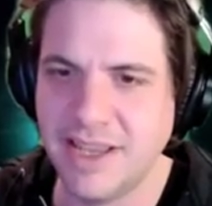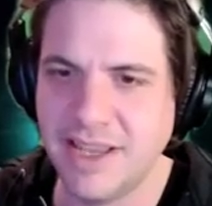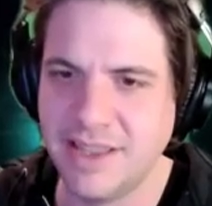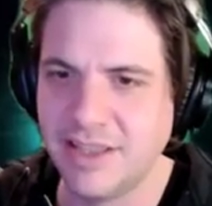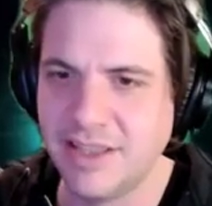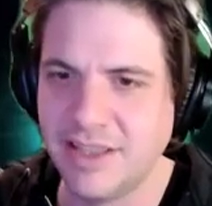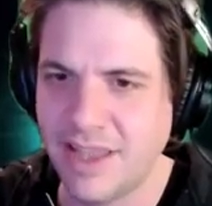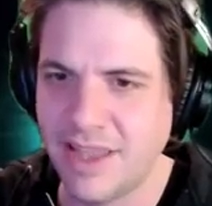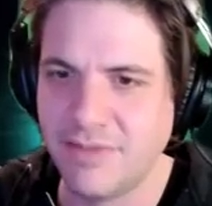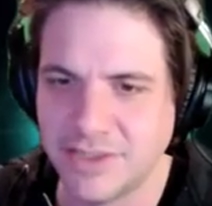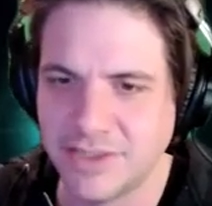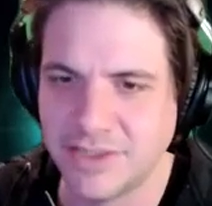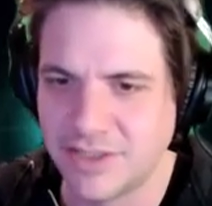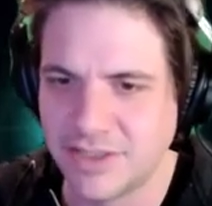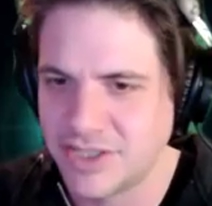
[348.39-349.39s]
and the
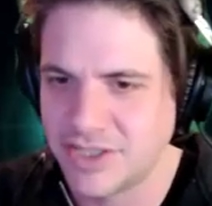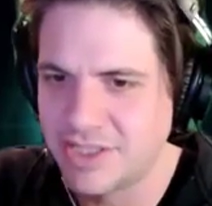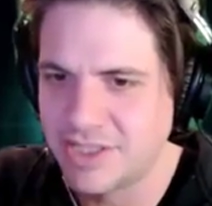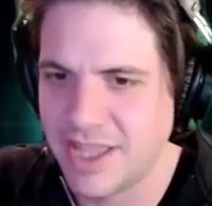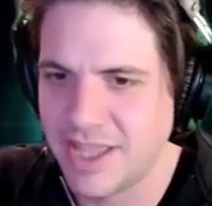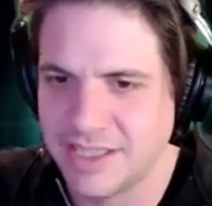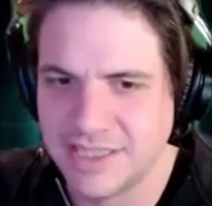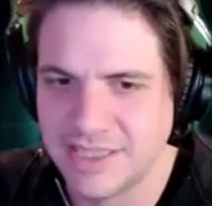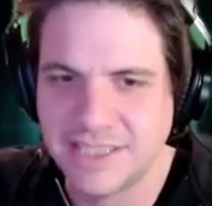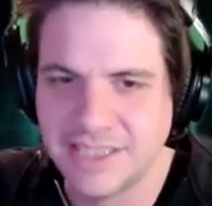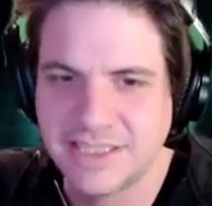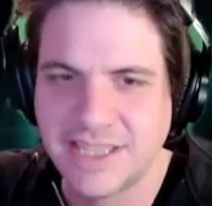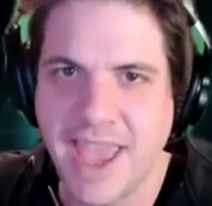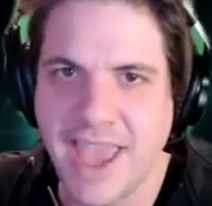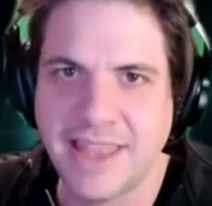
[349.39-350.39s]
levels are just, they
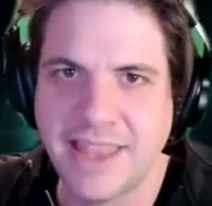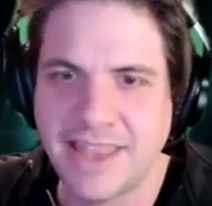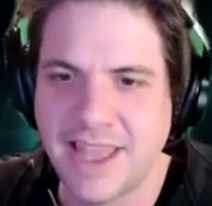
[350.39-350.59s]
exist at